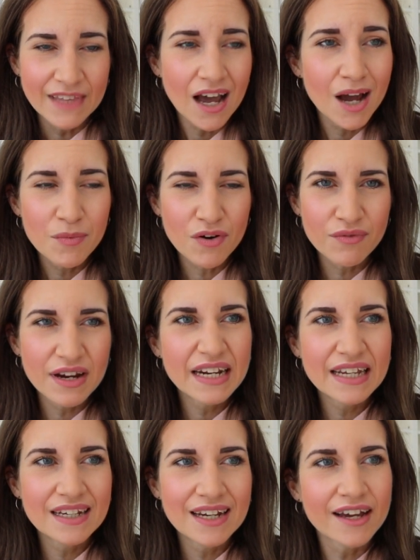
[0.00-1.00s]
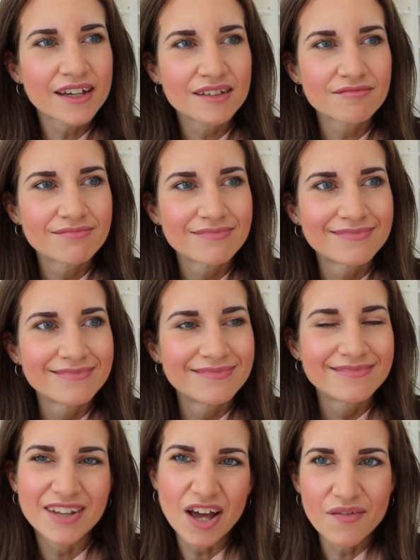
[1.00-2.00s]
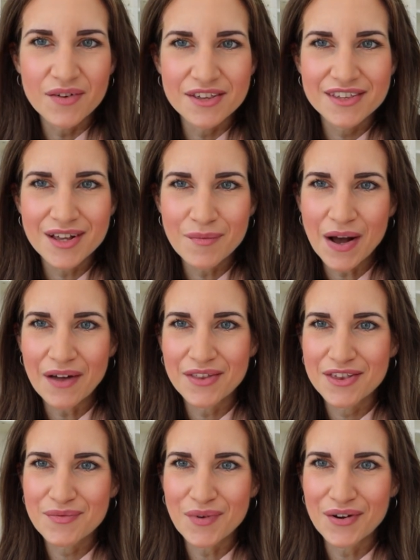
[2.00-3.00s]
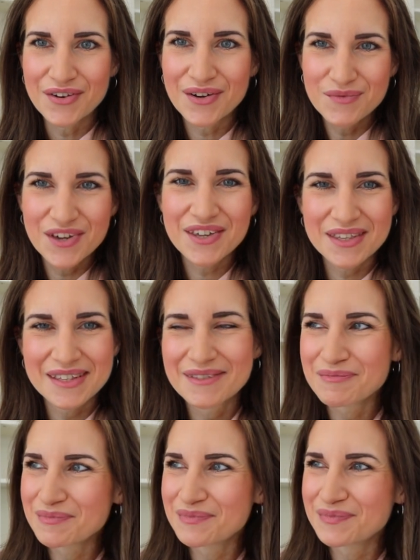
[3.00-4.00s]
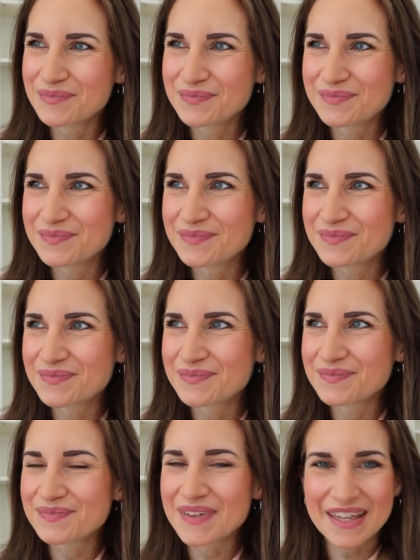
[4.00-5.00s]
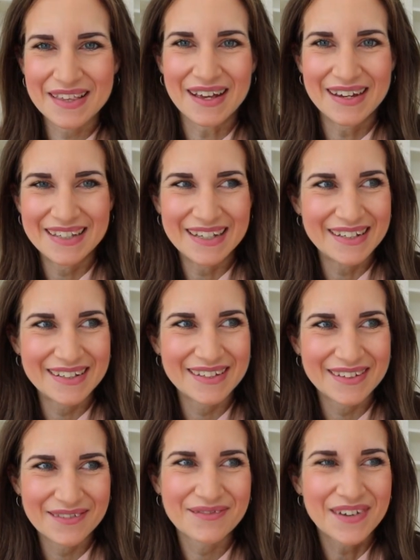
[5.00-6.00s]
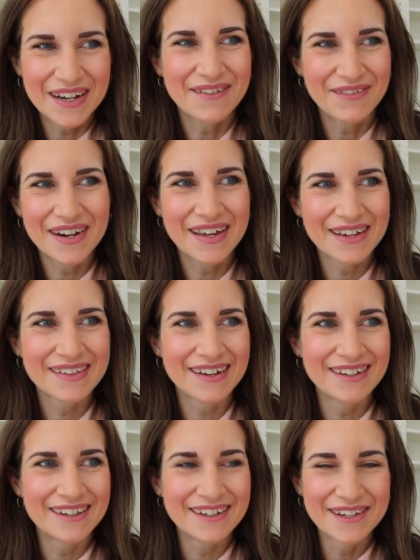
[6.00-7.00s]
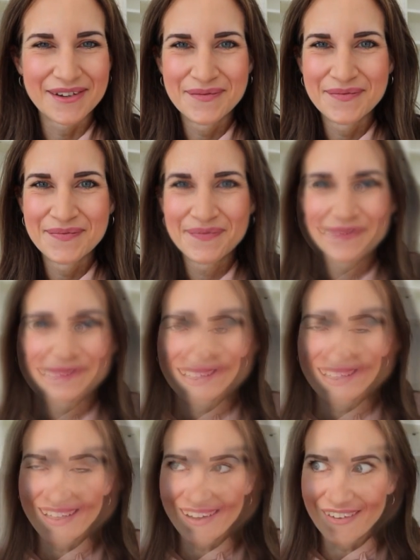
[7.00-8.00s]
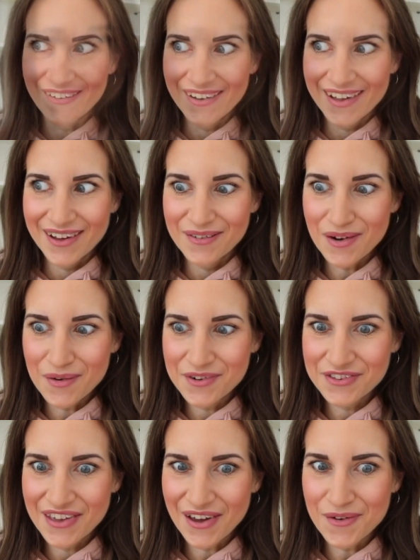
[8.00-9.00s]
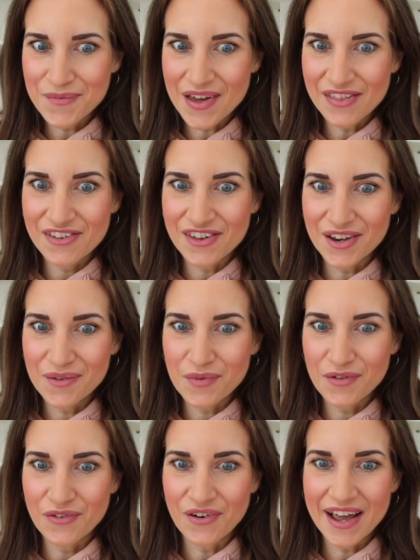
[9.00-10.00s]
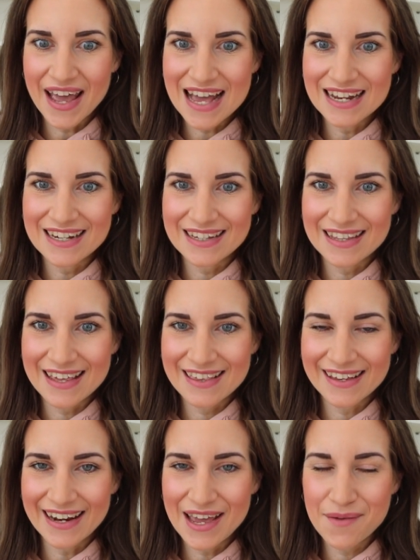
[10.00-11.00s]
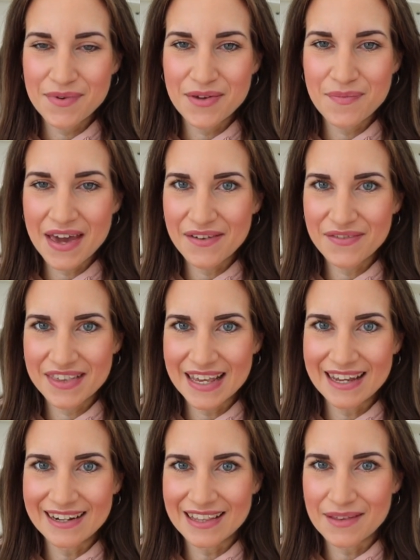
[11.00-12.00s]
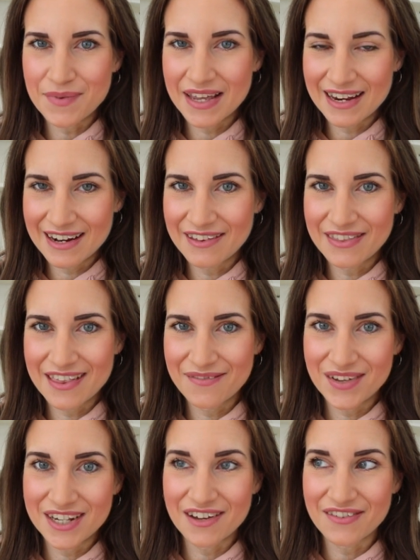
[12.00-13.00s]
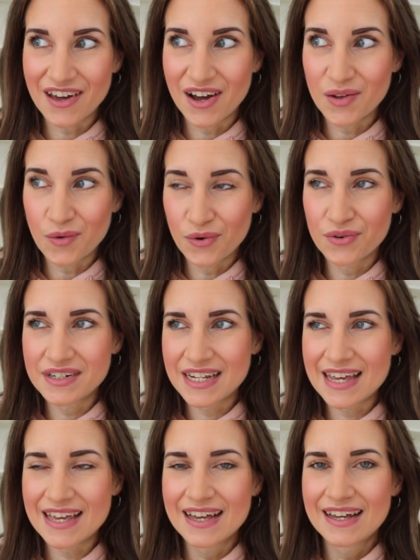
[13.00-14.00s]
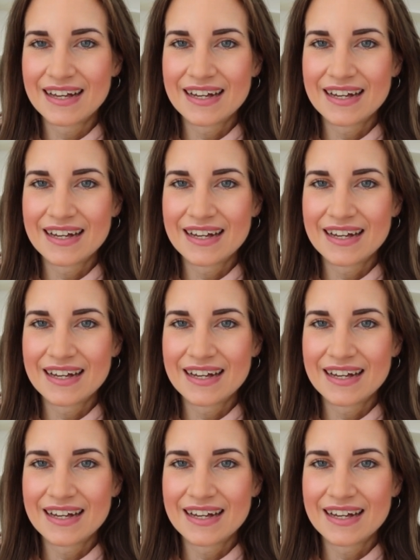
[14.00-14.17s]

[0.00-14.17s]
I'm not really like nervous about this one. I'm just excited. I'm really excited. Oh, one more thing I will mention before I end this clip. You may have seen at the beginning of this video that I already